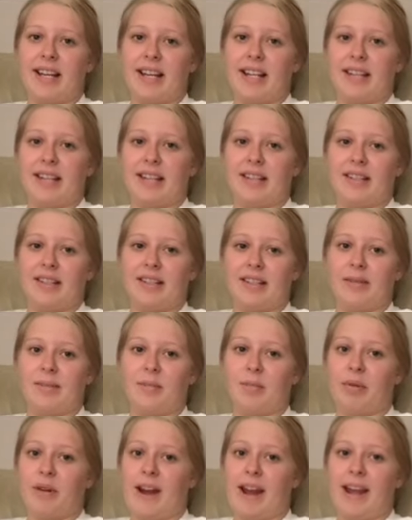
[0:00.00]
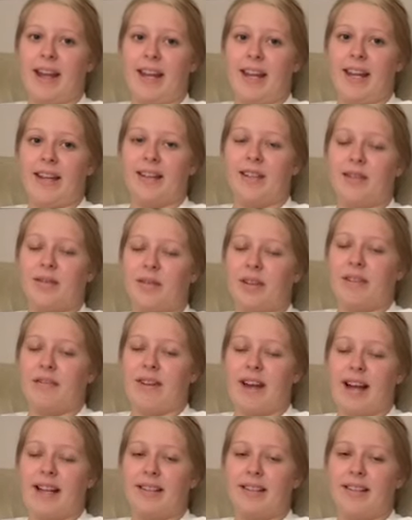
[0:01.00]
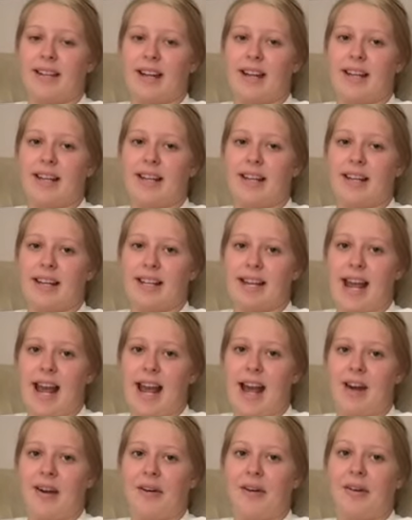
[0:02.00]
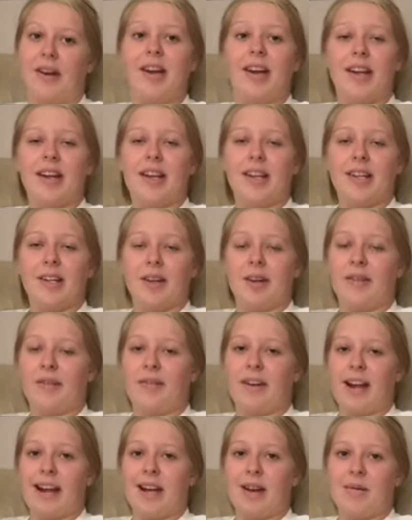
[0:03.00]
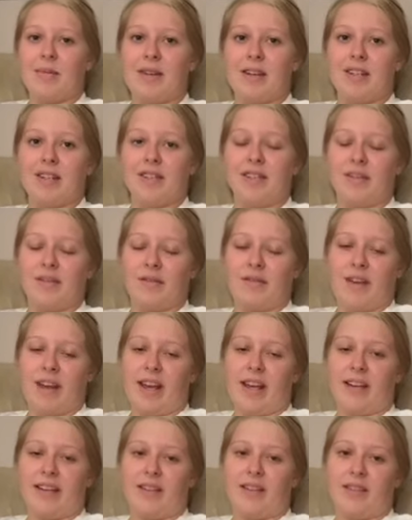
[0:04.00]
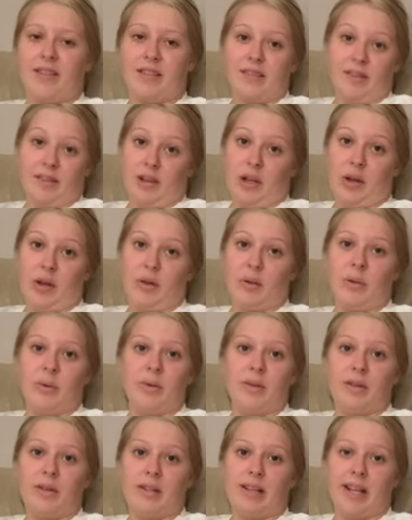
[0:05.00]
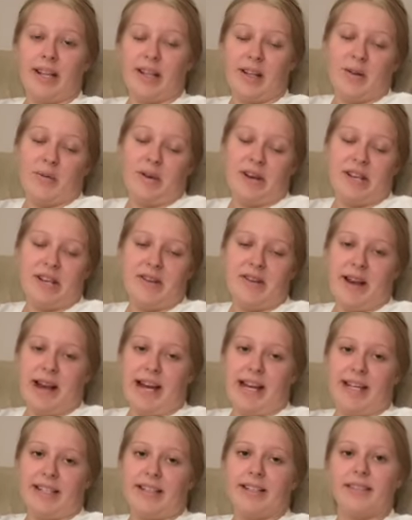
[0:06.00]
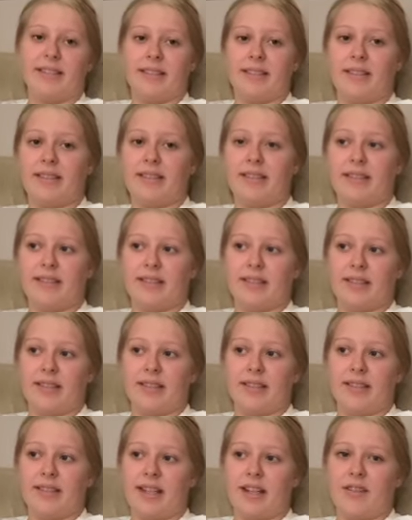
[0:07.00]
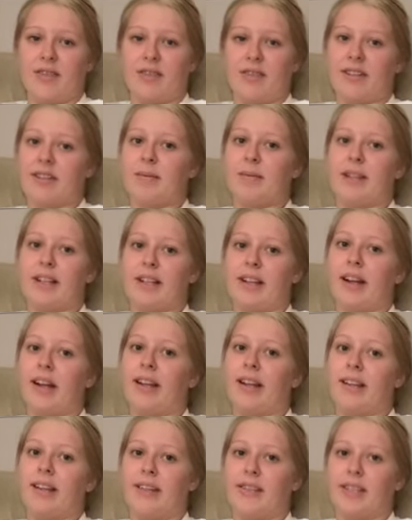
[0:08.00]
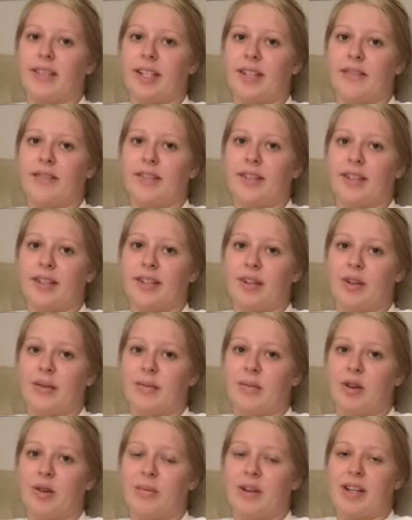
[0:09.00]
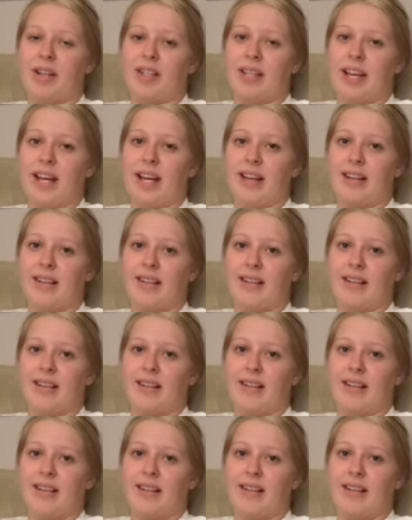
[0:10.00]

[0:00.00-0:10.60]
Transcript: and the brain is really fascinating, and how your environment just affects you and the way you act mm-hmm. just interests me a lot, and I would love to learn more about that.